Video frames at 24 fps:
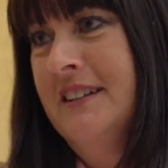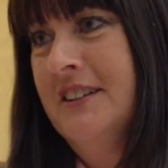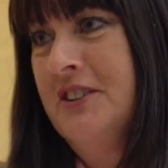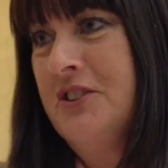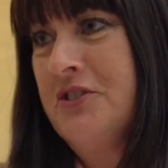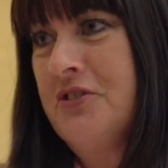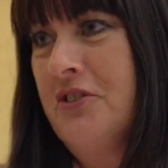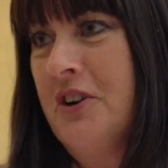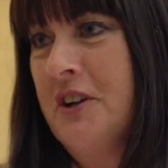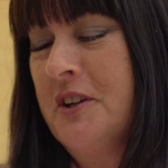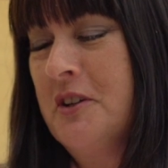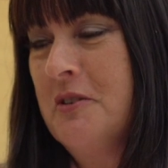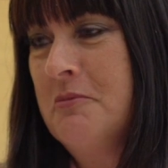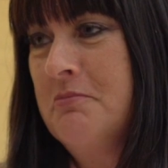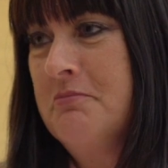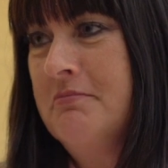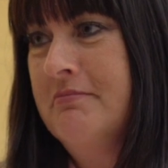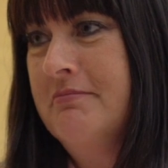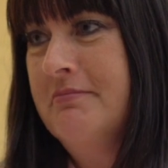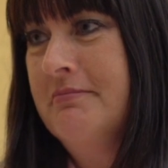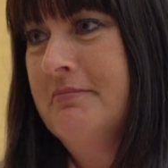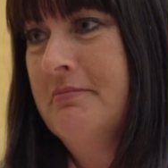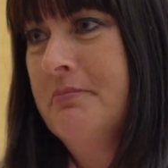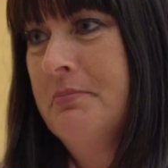trying to
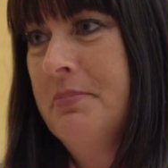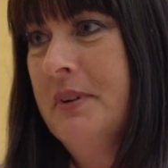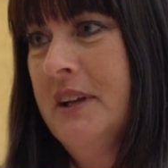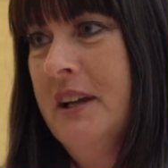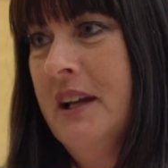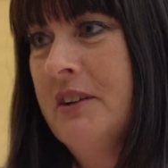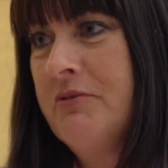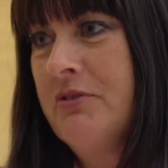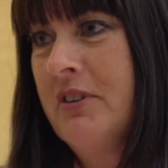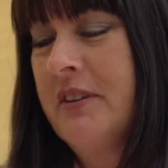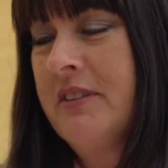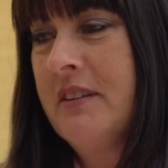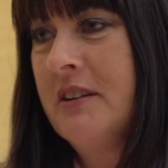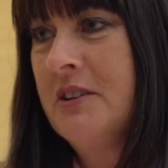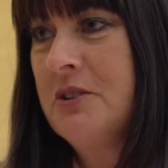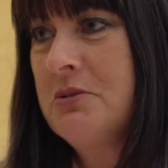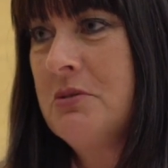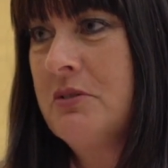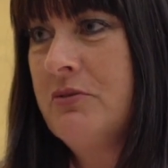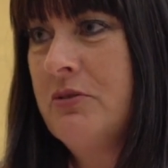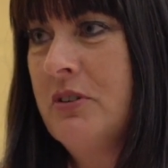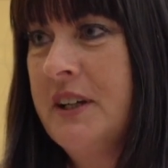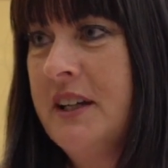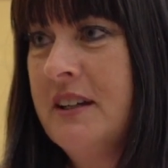be everything to
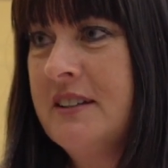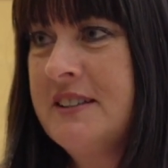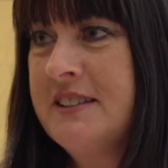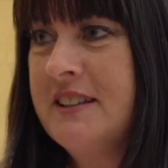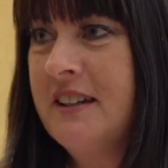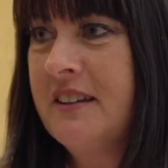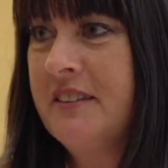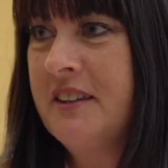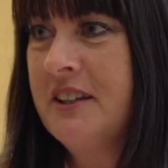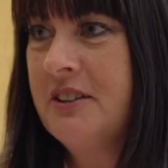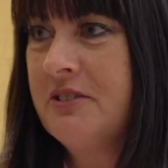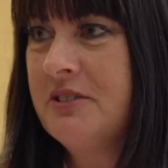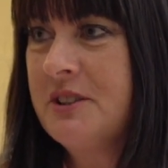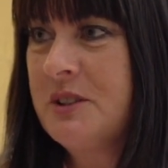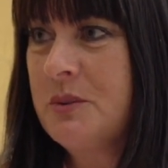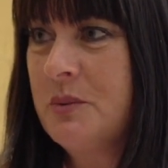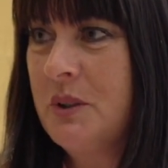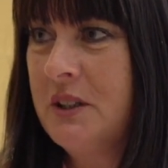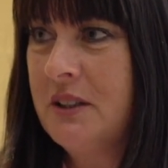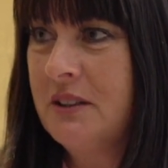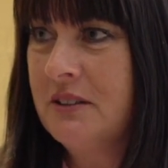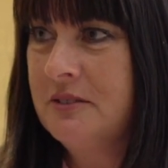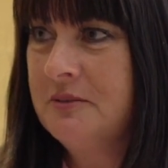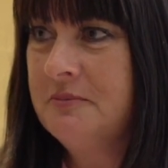everyone else out there as
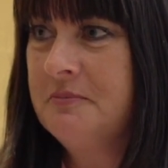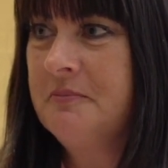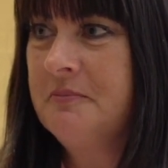well.